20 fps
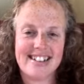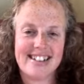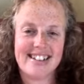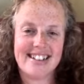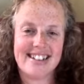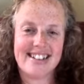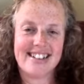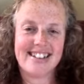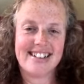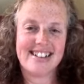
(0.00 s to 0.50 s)

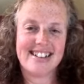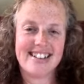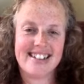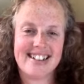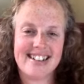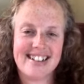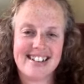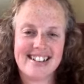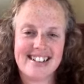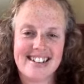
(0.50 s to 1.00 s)

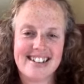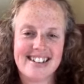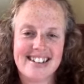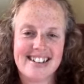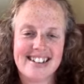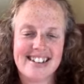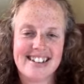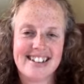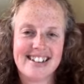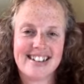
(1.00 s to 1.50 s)

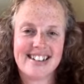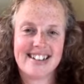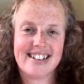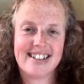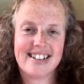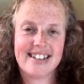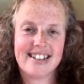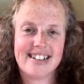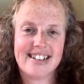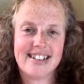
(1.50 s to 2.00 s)

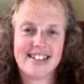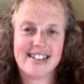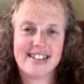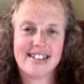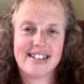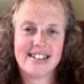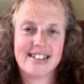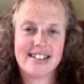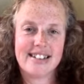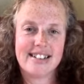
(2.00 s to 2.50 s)

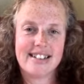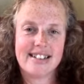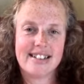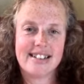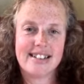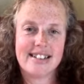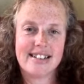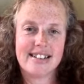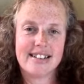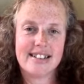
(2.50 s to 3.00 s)

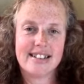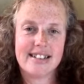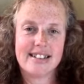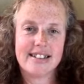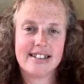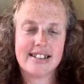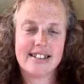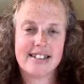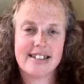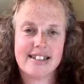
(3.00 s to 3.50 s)

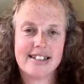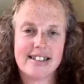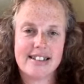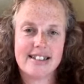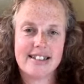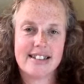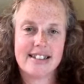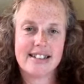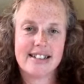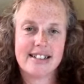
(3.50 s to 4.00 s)

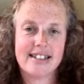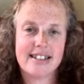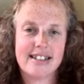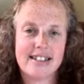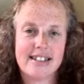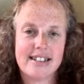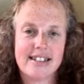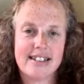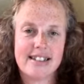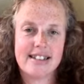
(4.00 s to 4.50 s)

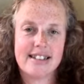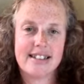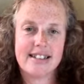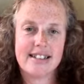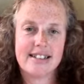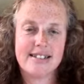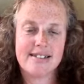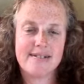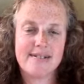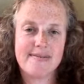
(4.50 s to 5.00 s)

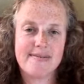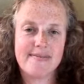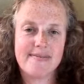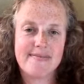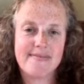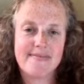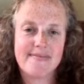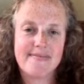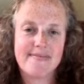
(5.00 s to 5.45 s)
(silent)